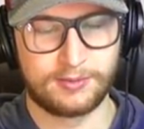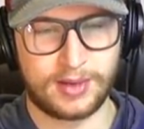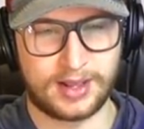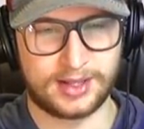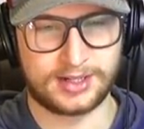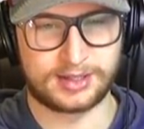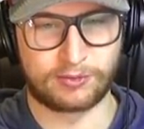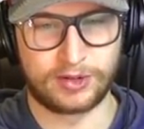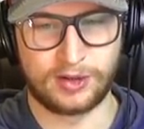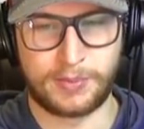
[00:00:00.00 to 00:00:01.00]
Man, that is a
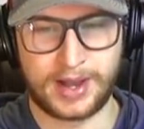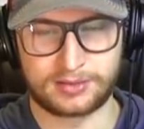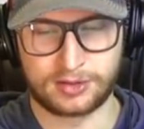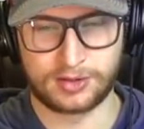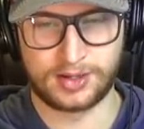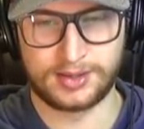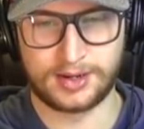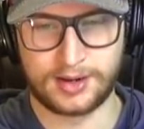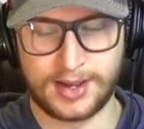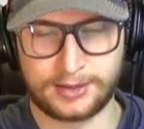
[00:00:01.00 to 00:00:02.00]
real battle going on
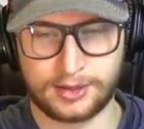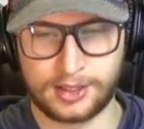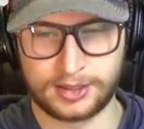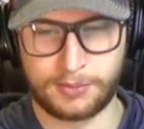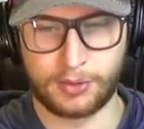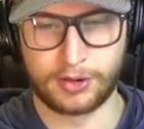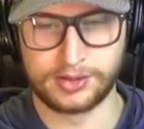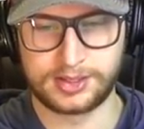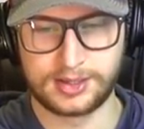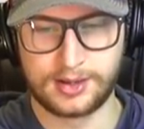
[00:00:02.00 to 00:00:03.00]
there. Eichel along the
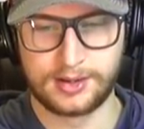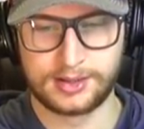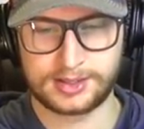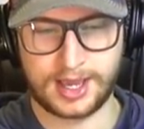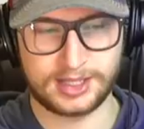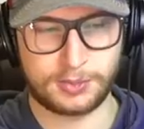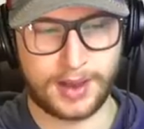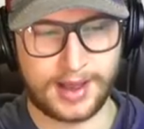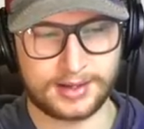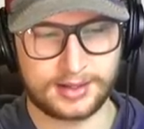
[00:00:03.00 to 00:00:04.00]
boards. Skates
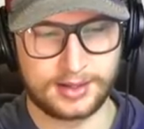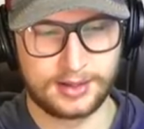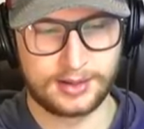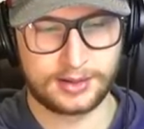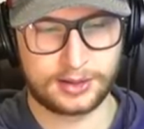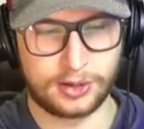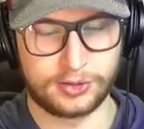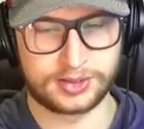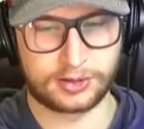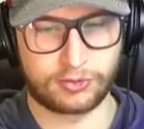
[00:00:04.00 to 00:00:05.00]
back.
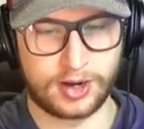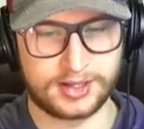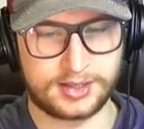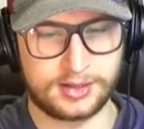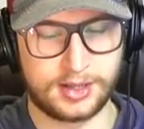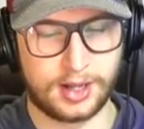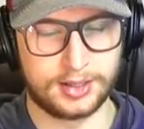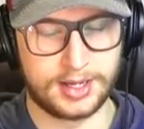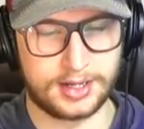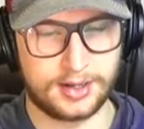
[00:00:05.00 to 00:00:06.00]
Goes across to
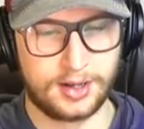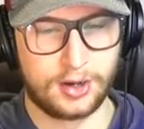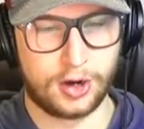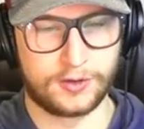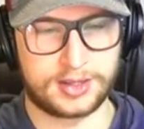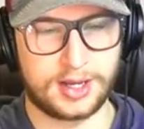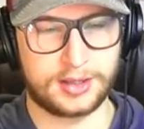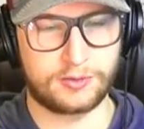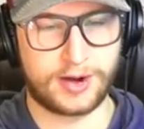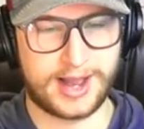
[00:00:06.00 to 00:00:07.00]
Dolan. Over to the
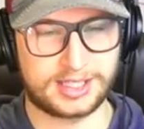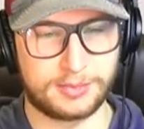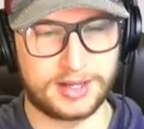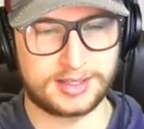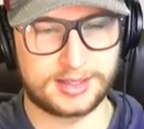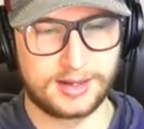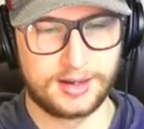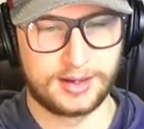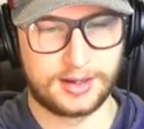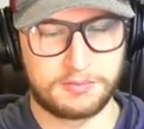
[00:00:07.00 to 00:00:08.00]
other Rasmus.
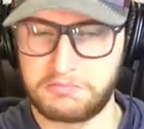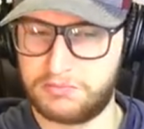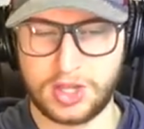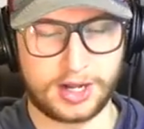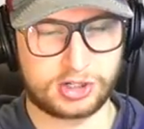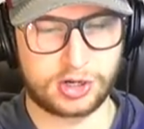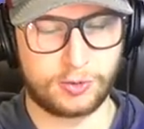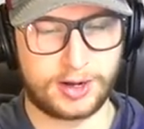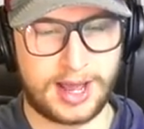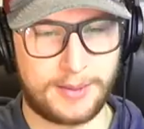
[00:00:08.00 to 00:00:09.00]
Not sure
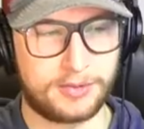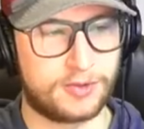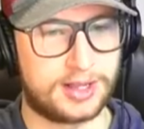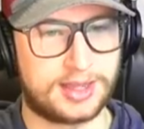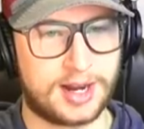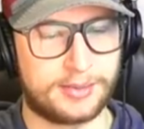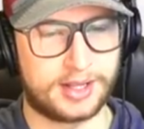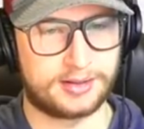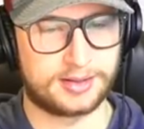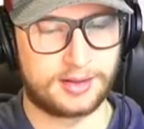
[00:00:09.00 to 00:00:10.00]
what happened right there, but
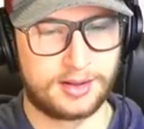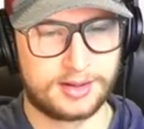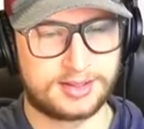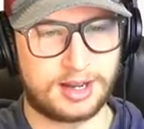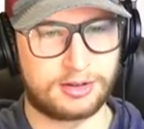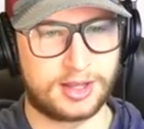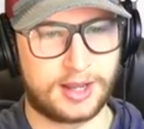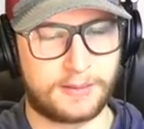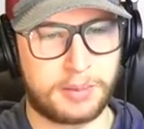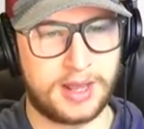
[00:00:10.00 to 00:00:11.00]
that sounded
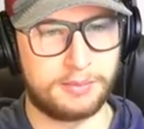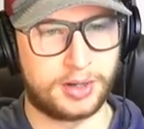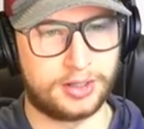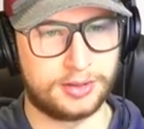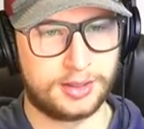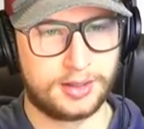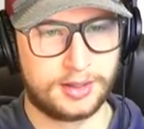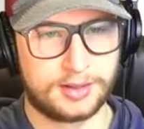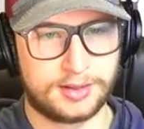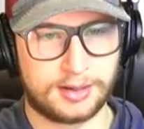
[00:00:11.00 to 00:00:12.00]
like pinball.
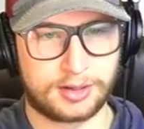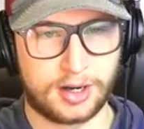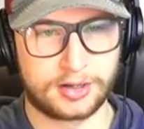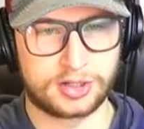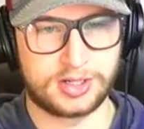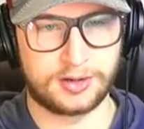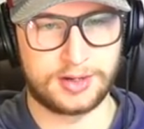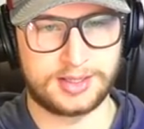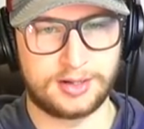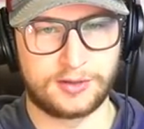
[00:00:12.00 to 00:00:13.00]
Now Connor
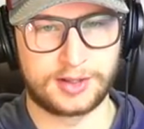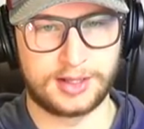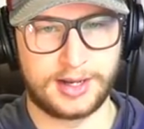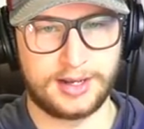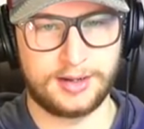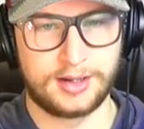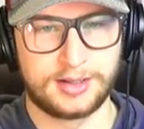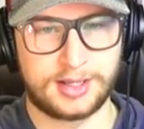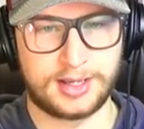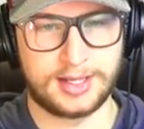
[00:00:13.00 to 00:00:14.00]
Sheary's in over the line
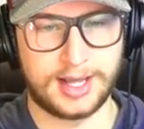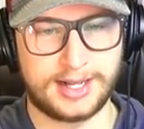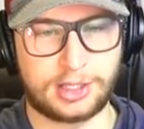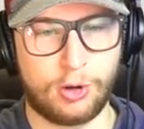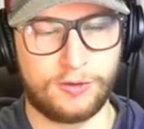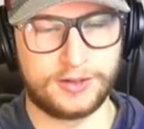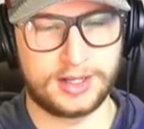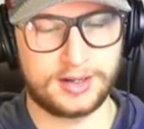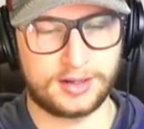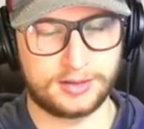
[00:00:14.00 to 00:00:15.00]
to Eli
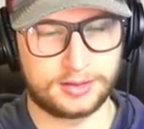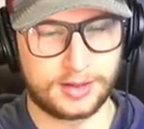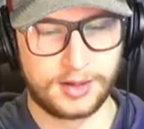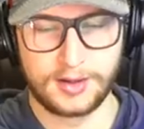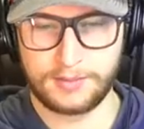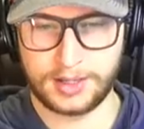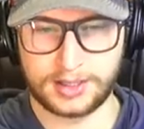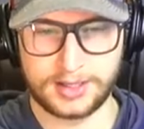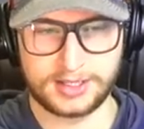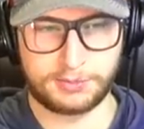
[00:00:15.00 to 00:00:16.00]
Tolvanen. I'll make
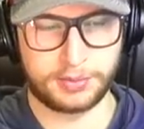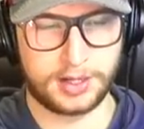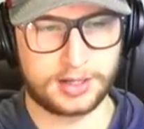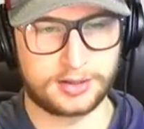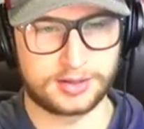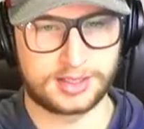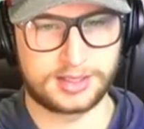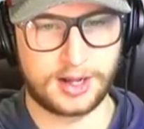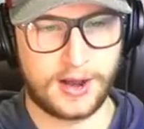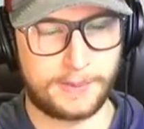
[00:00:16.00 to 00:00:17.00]
a nice blocker
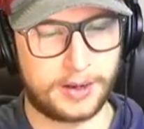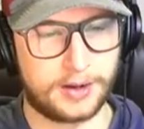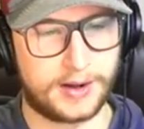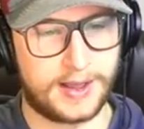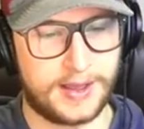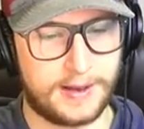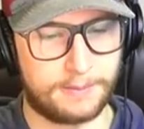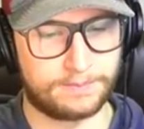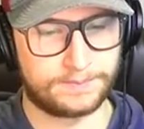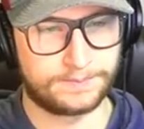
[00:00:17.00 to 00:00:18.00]
stop on
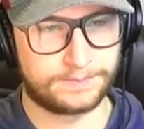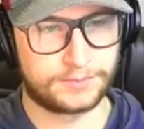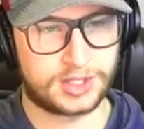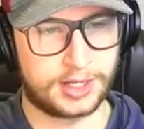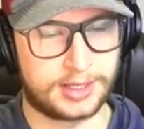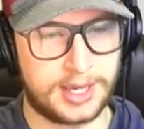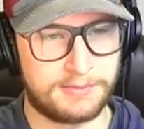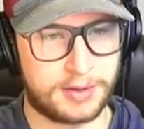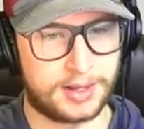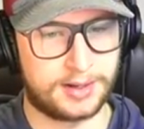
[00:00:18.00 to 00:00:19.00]
him to
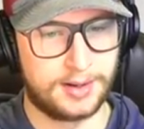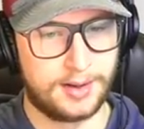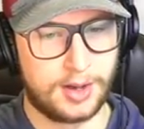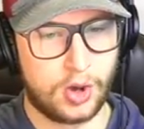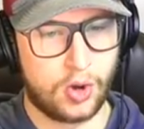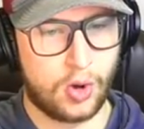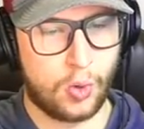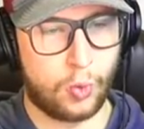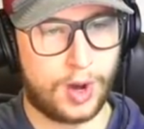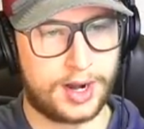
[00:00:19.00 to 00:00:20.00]
keep it
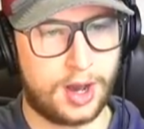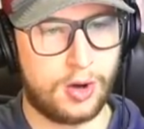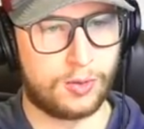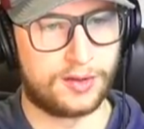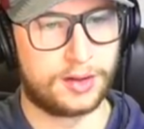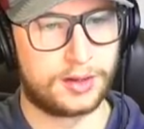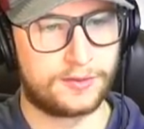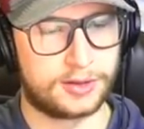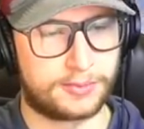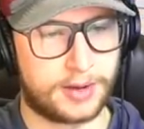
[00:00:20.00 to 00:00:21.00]
1-0
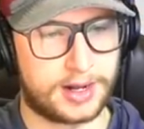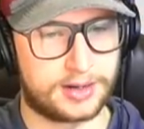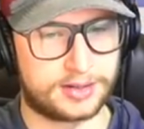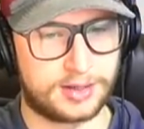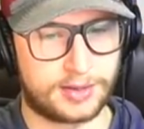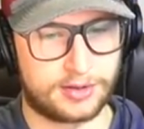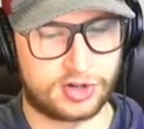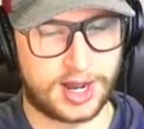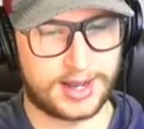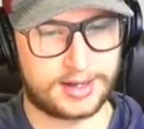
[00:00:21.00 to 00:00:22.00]
for the Predators. Here we go.
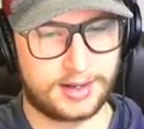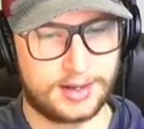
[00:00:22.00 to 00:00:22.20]
Jack